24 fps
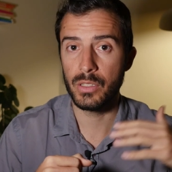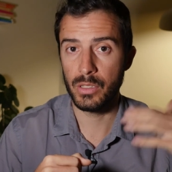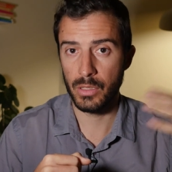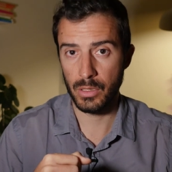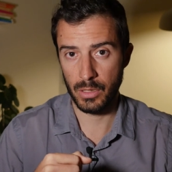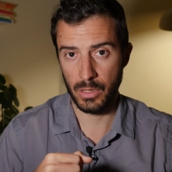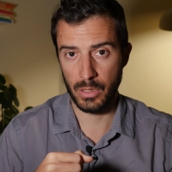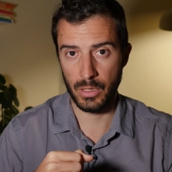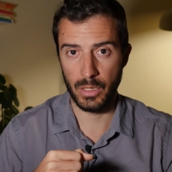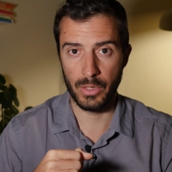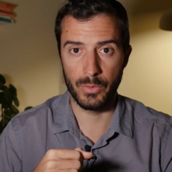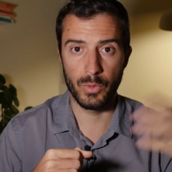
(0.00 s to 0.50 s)

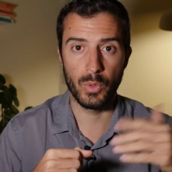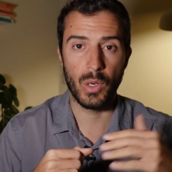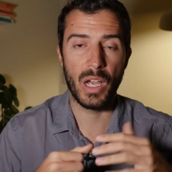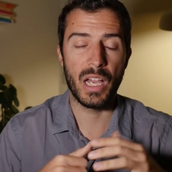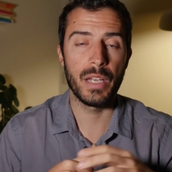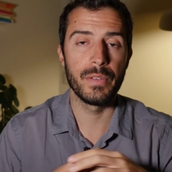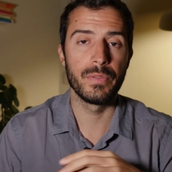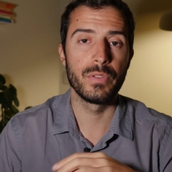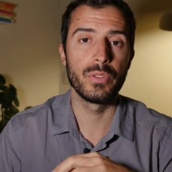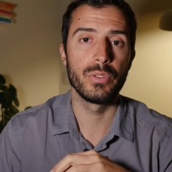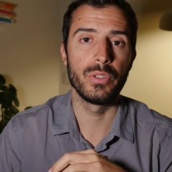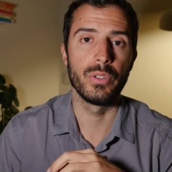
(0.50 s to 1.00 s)
arrive to
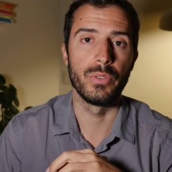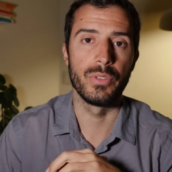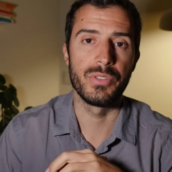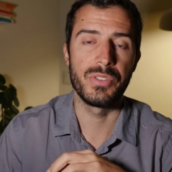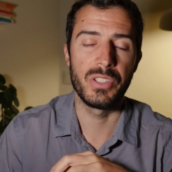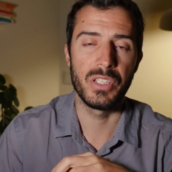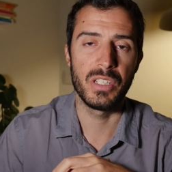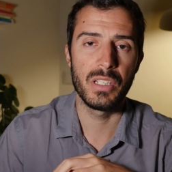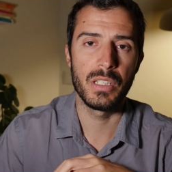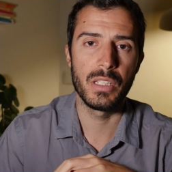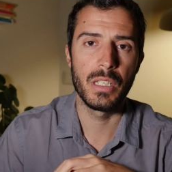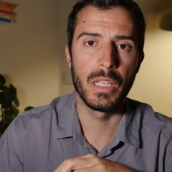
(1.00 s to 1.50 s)
your
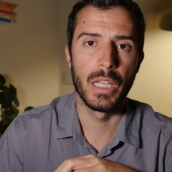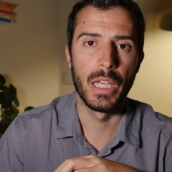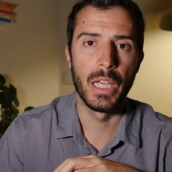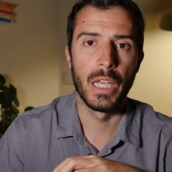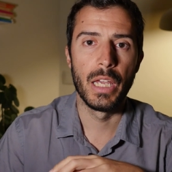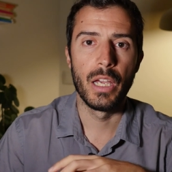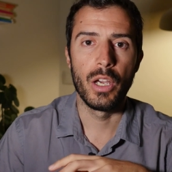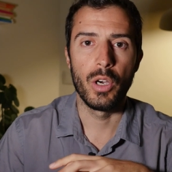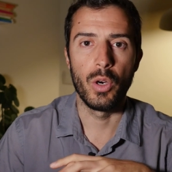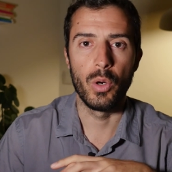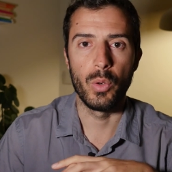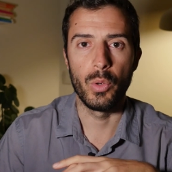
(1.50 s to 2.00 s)
city
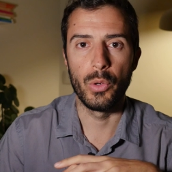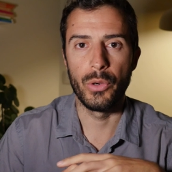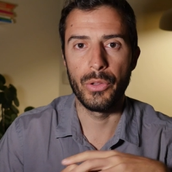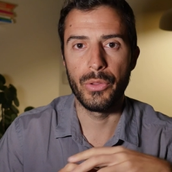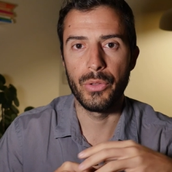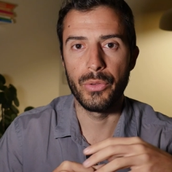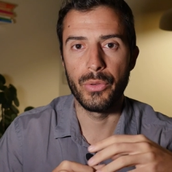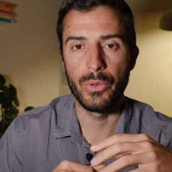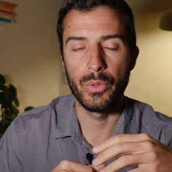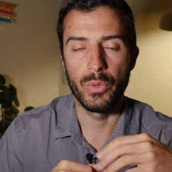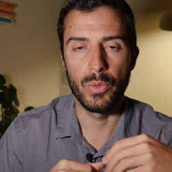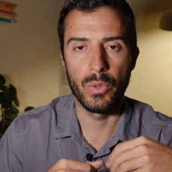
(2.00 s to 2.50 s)
or
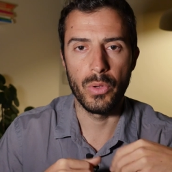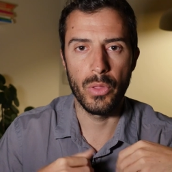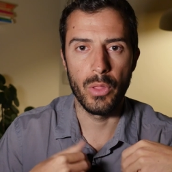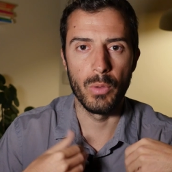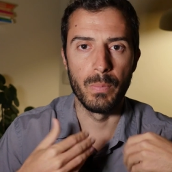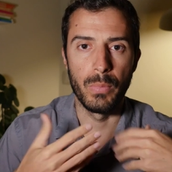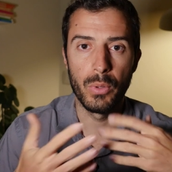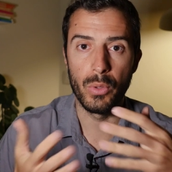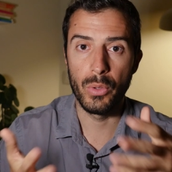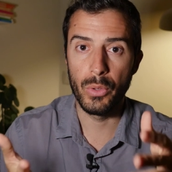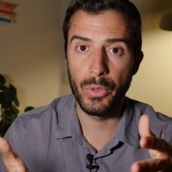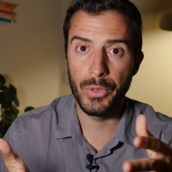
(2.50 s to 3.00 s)
through the
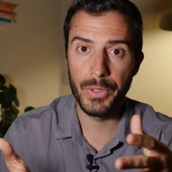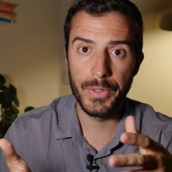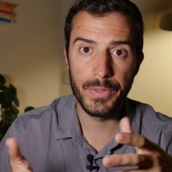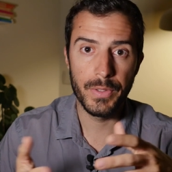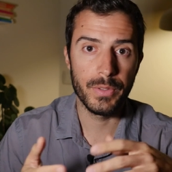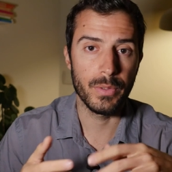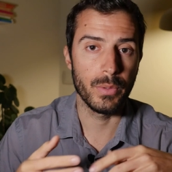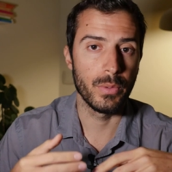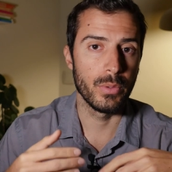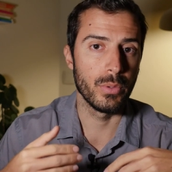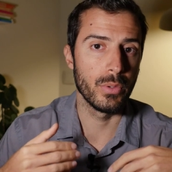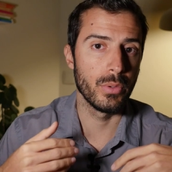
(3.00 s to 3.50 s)
ports
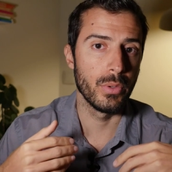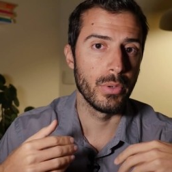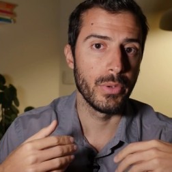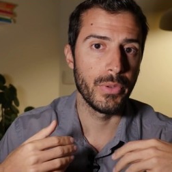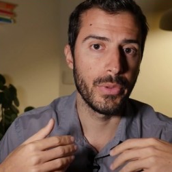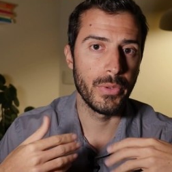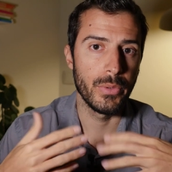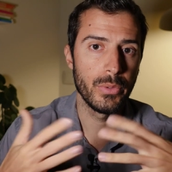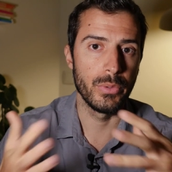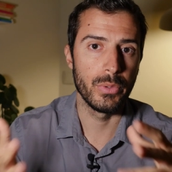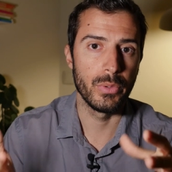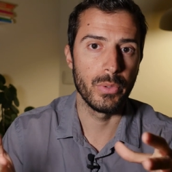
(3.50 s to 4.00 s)
or
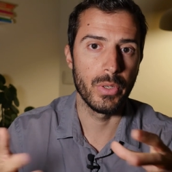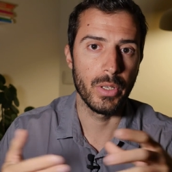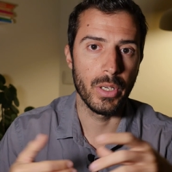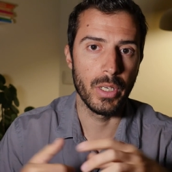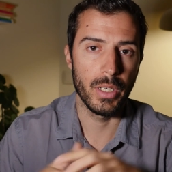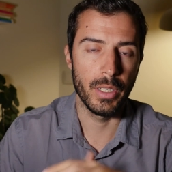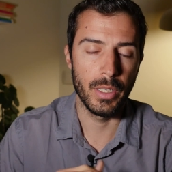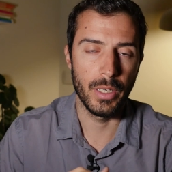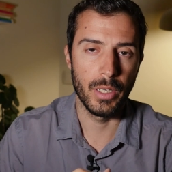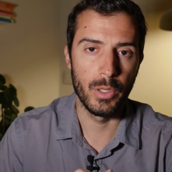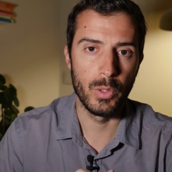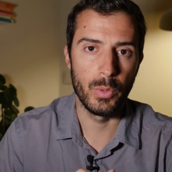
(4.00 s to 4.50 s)
through uh,
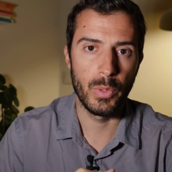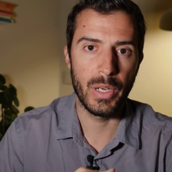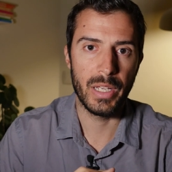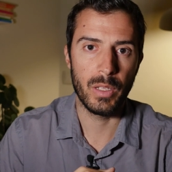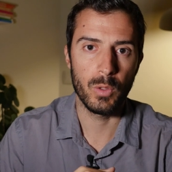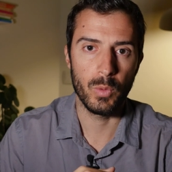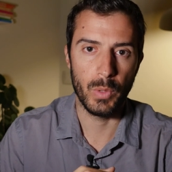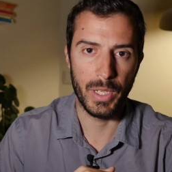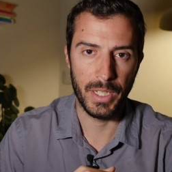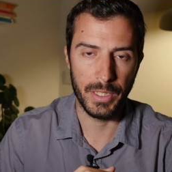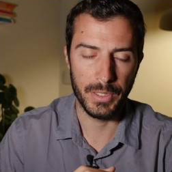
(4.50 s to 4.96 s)
railways.